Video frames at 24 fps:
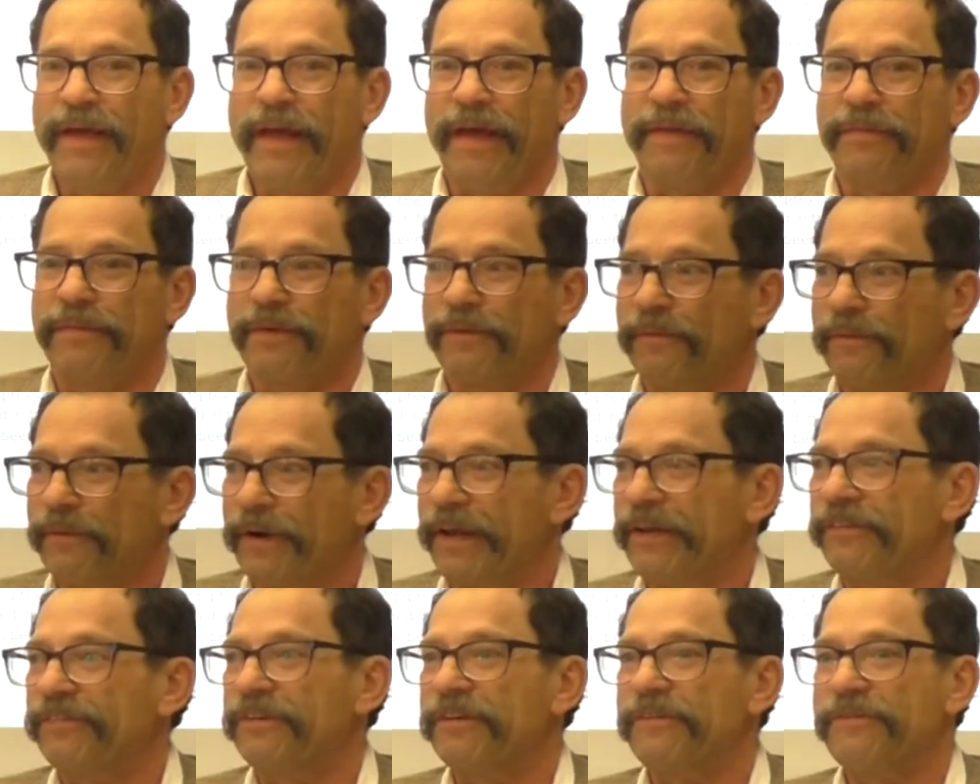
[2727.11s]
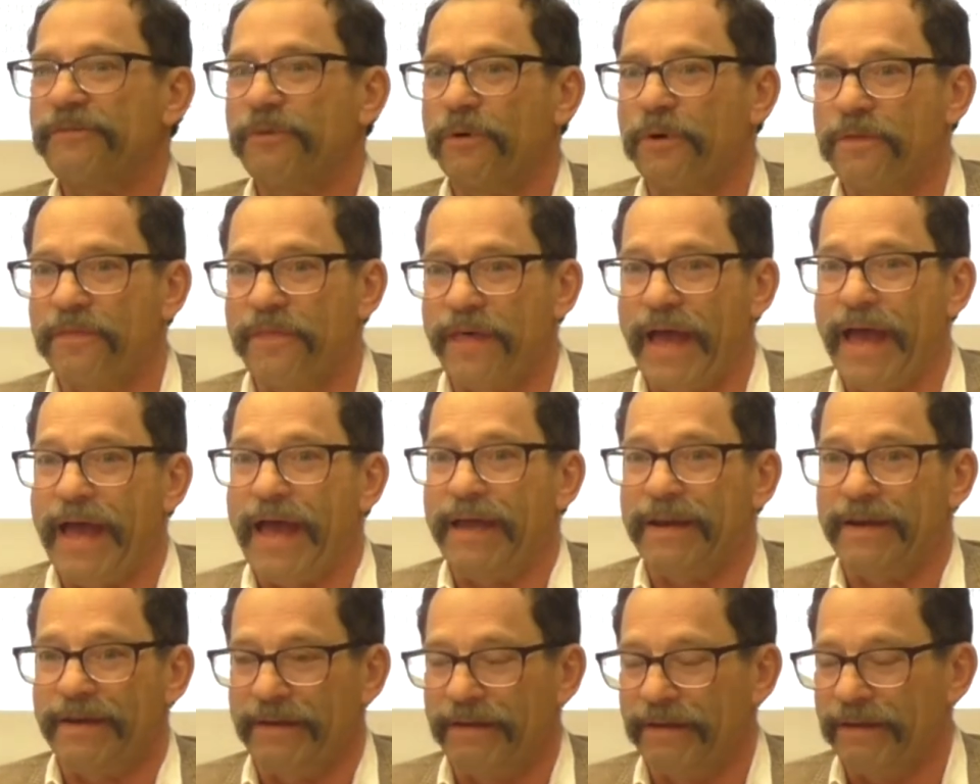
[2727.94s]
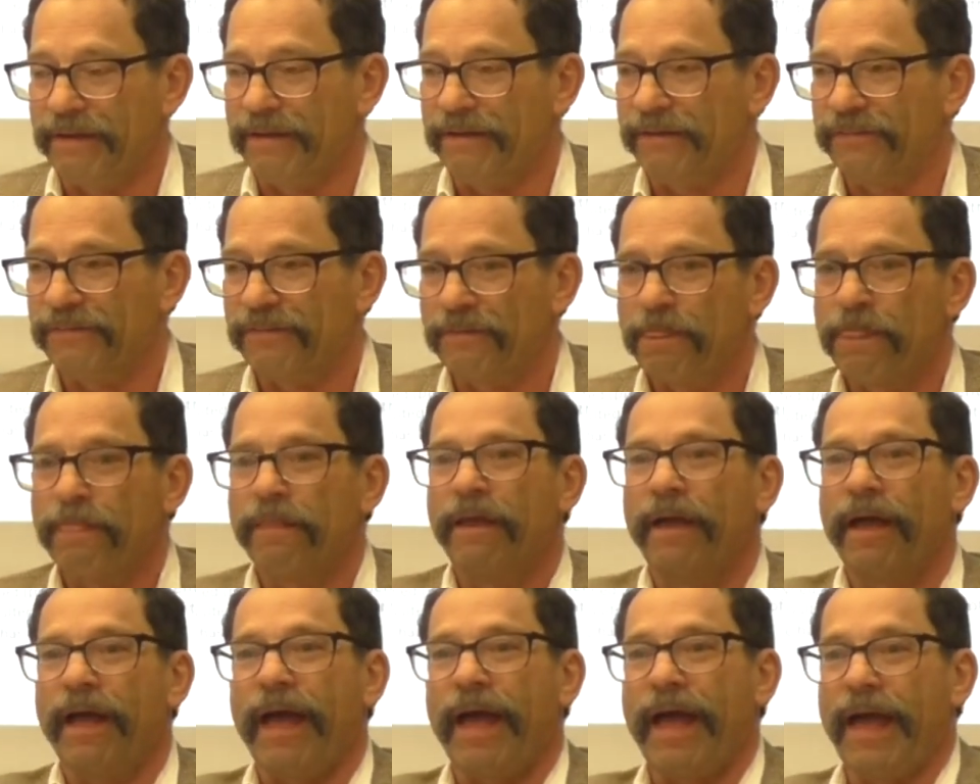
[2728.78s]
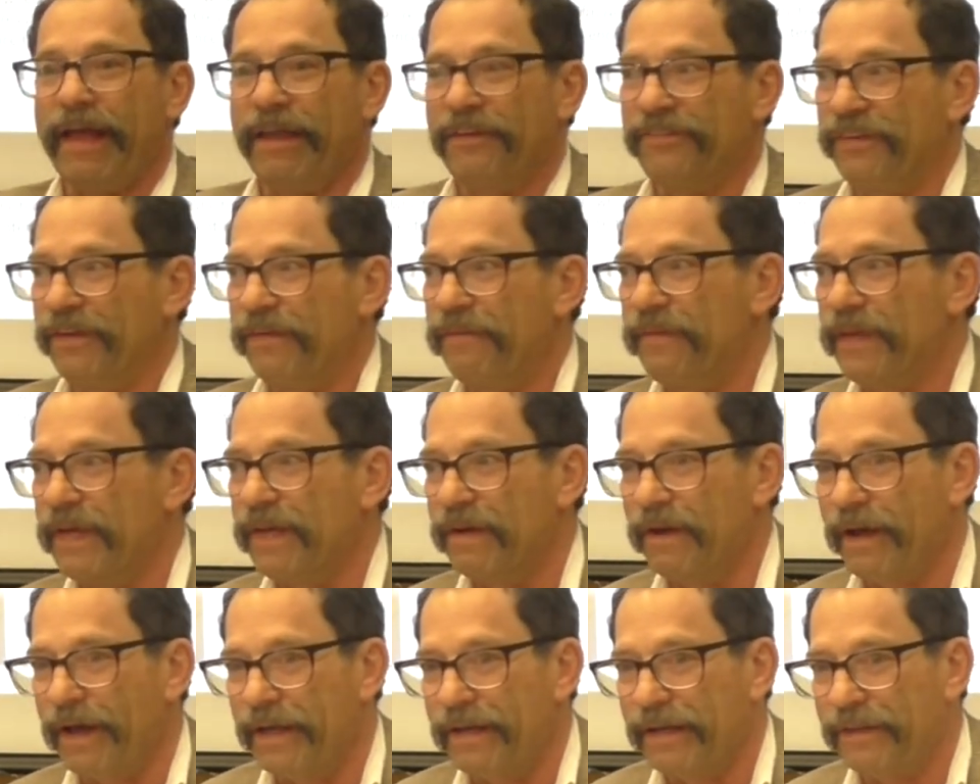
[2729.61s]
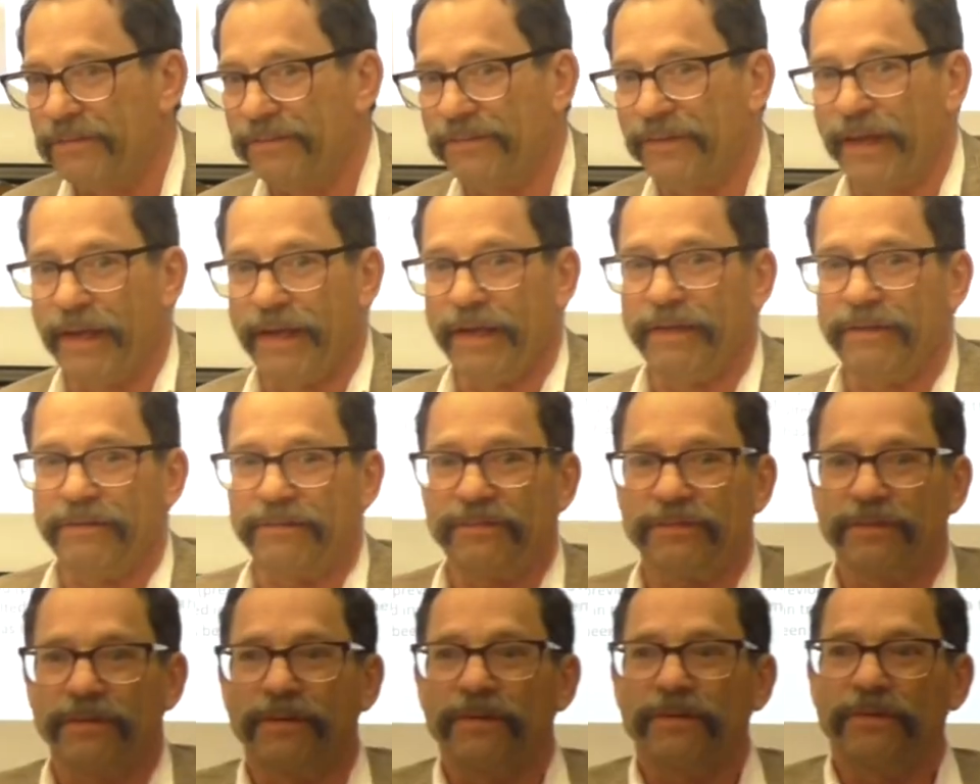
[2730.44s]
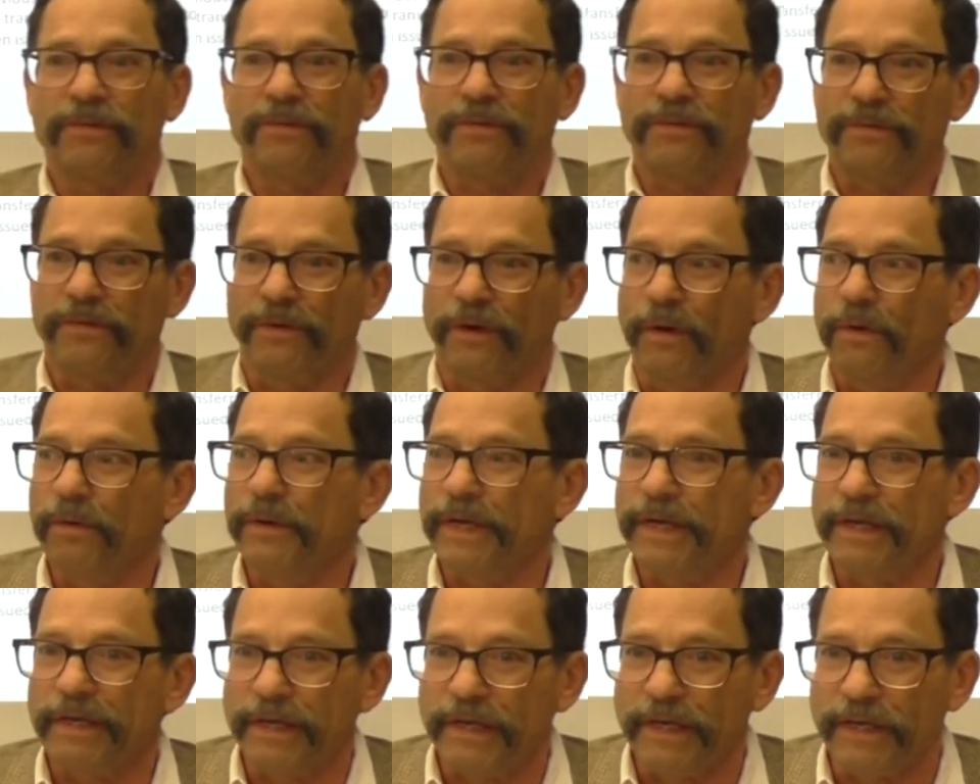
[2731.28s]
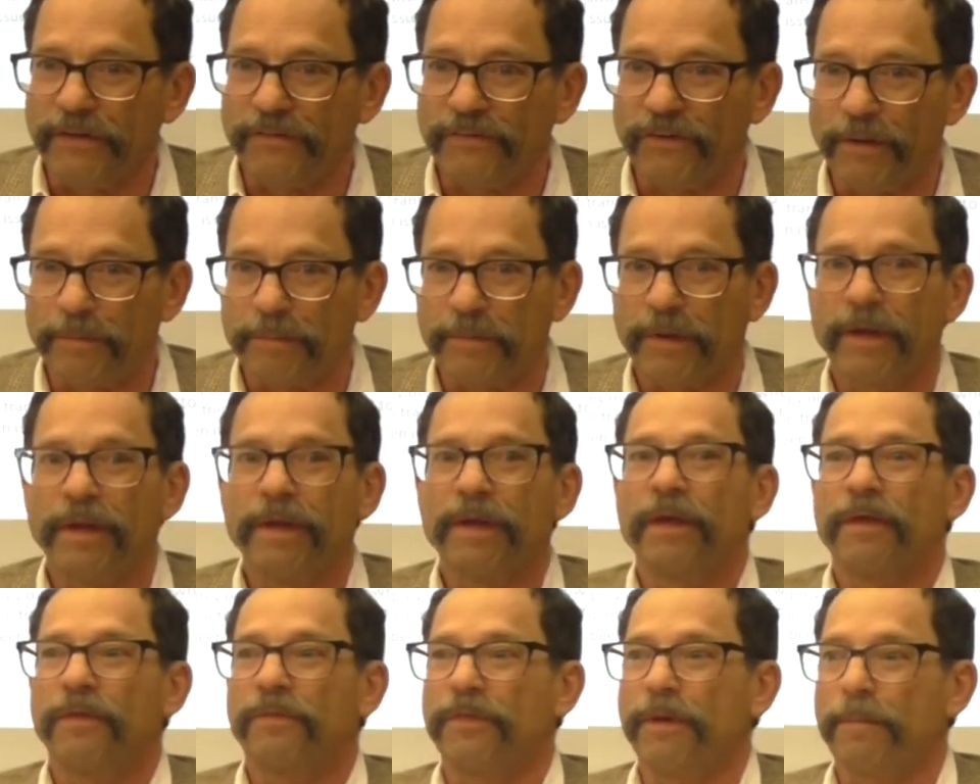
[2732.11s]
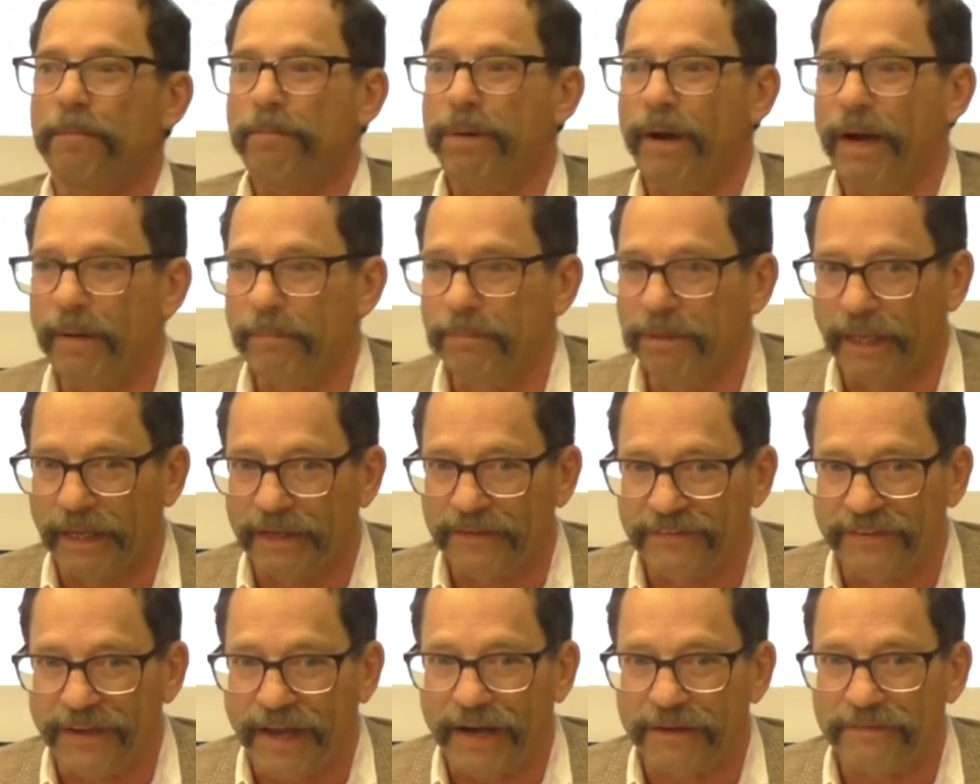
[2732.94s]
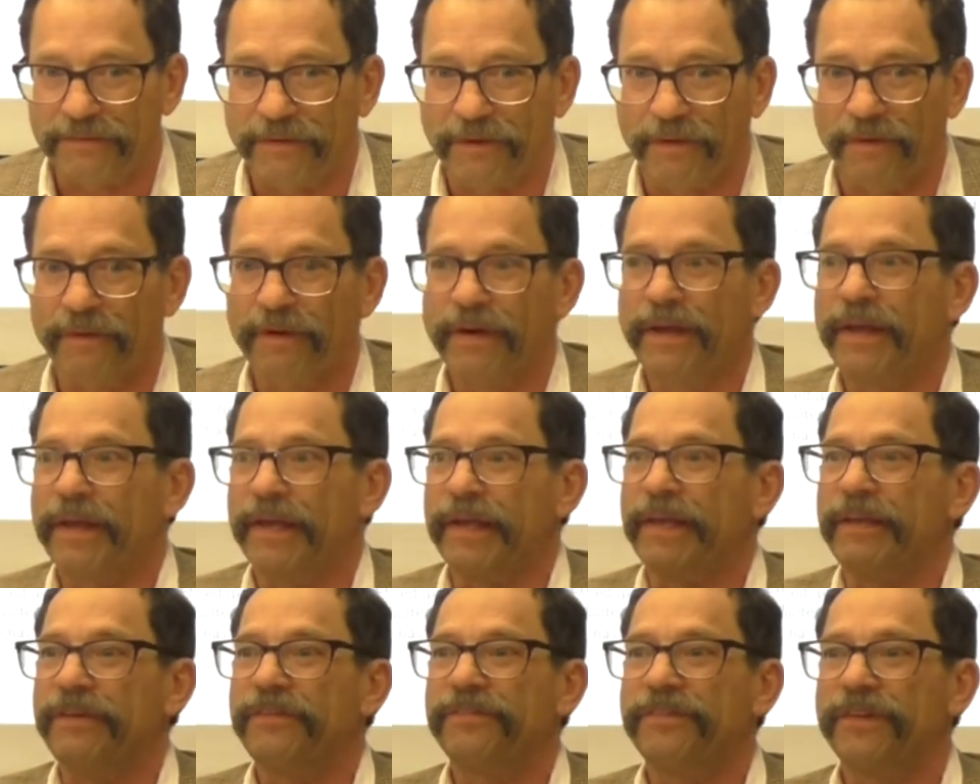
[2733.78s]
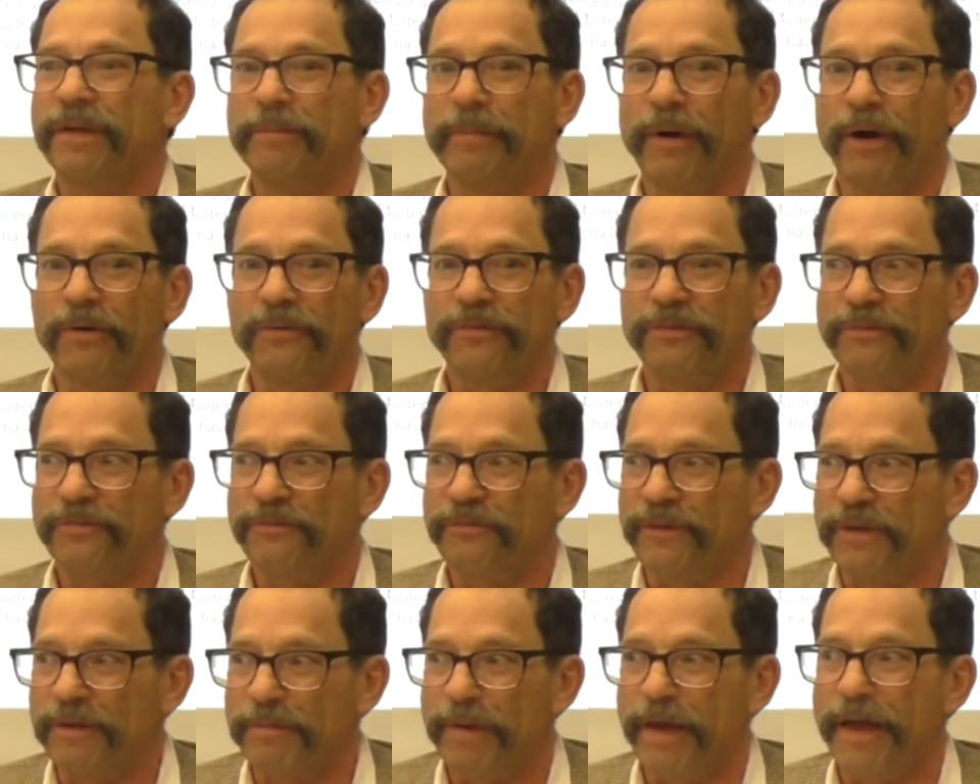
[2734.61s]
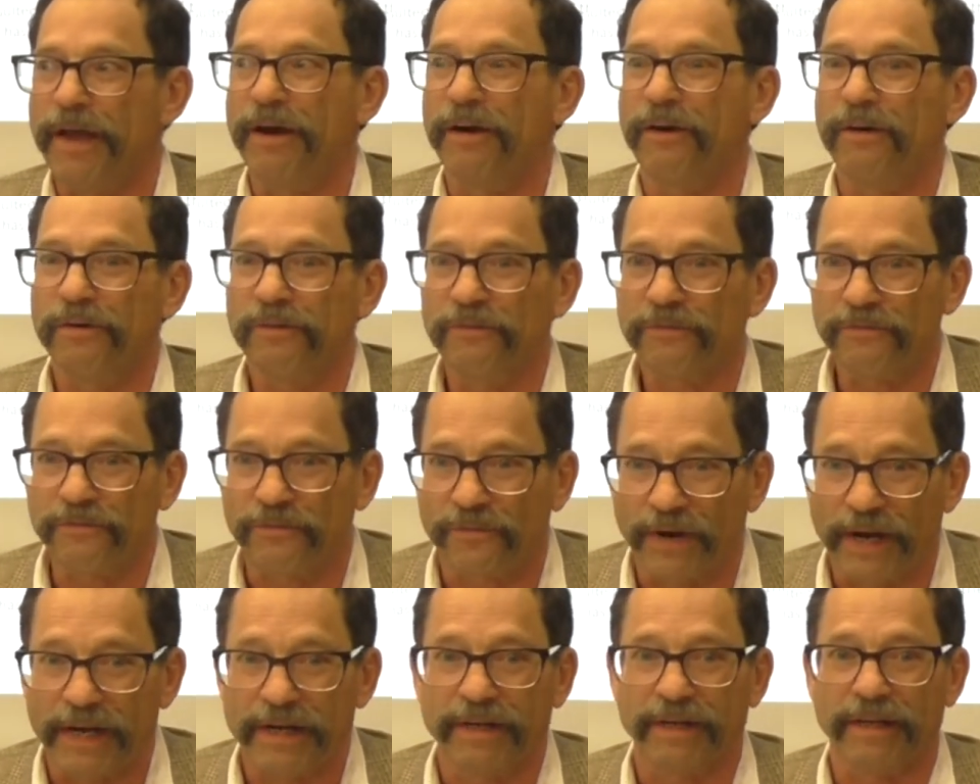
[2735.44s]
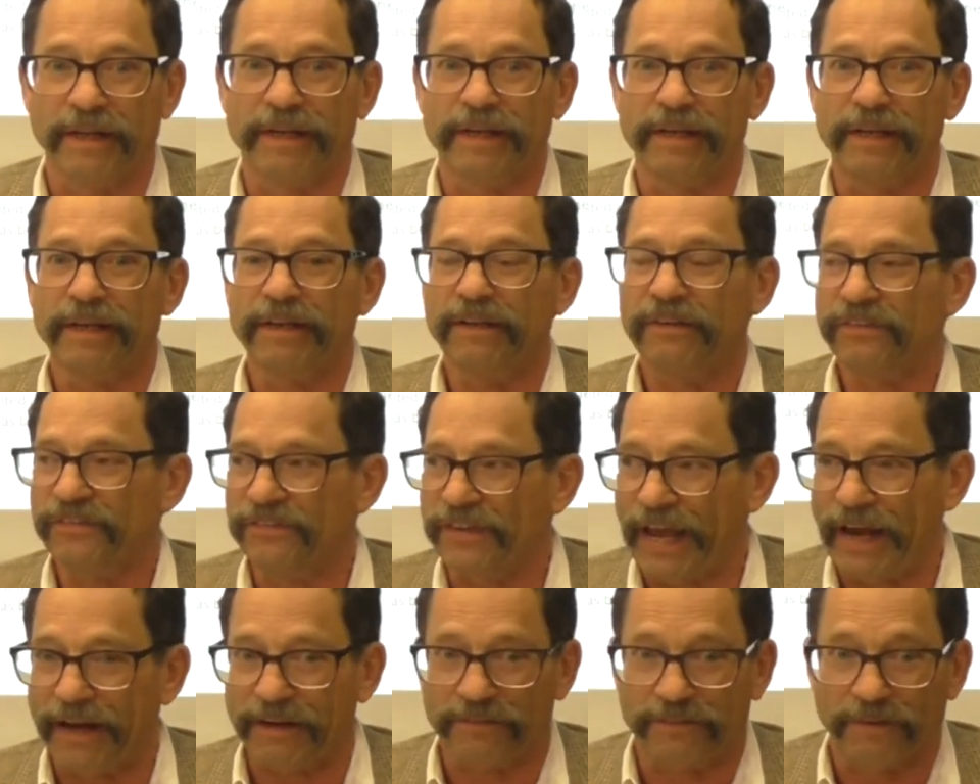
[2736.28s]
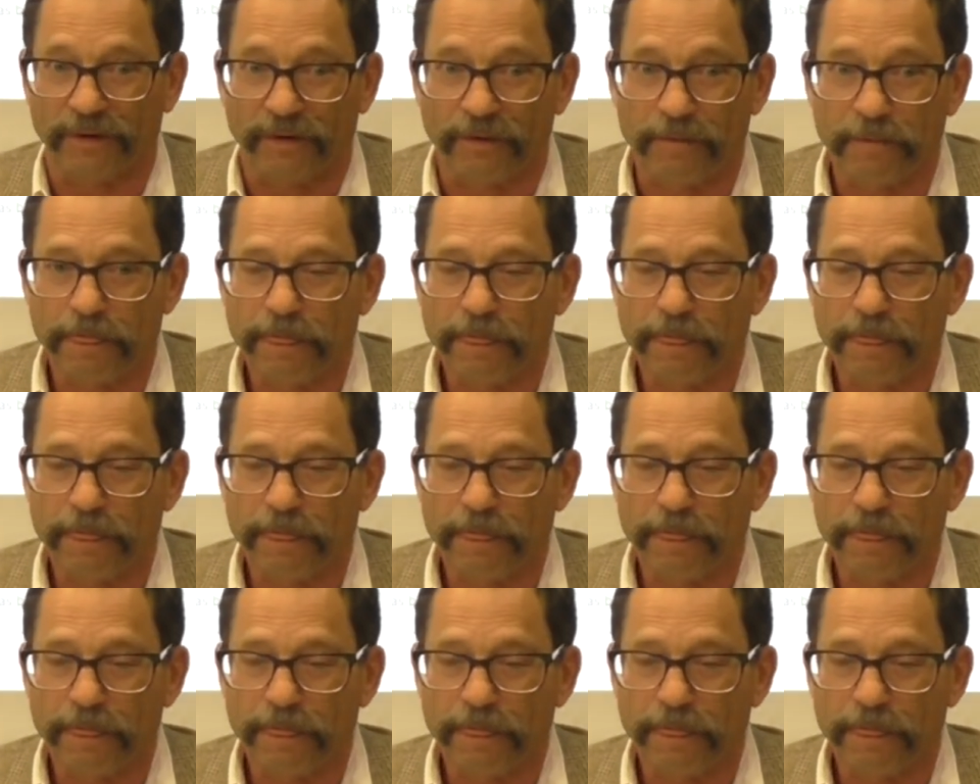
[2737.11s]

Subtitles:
And the reason for that is, as in the United States, so in Egypt, the public sector is the most female-friendly sector.